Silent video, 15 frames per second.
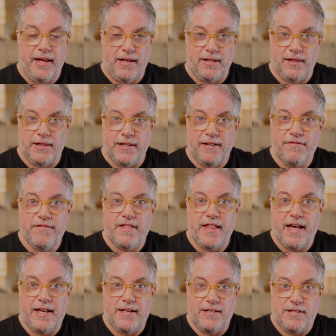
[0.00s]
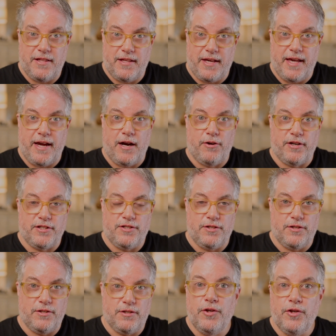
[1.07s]
and lift that into the
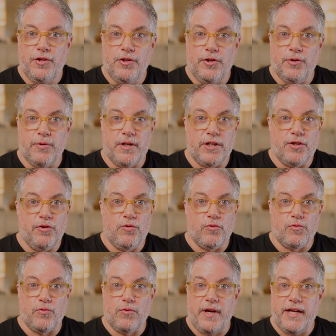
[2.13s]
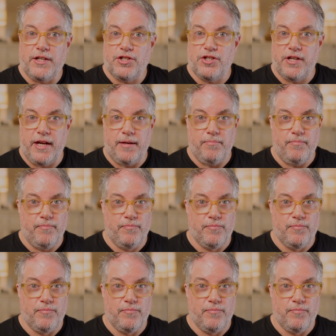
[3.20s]
character, you're in great shape,